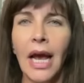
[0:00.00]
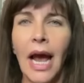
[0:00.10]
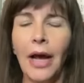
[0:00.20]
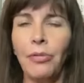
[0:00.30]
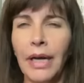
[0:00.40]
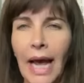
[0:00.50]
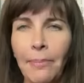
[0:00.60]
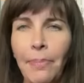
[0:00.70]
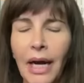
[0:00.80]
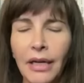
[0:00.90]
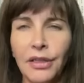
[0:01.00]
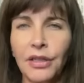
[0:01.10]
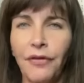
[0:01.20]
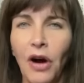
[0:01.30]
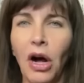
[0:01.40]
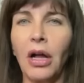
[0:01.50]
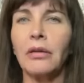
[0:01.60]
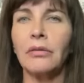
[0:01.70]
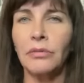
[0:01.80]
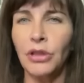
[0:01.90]
And when empires fall,
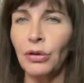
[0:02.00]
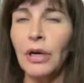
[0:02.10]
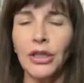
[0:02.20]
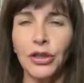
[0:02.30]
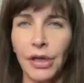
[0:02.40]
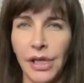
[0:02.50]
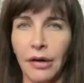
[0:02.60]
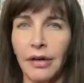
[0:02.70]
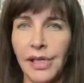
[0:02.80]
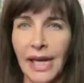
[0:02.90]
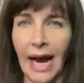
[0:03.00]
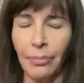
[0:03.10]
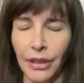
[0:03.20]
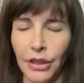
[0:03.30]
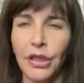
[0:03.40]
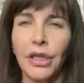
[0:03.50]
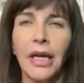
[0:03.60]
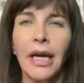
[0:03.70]
new countries are established.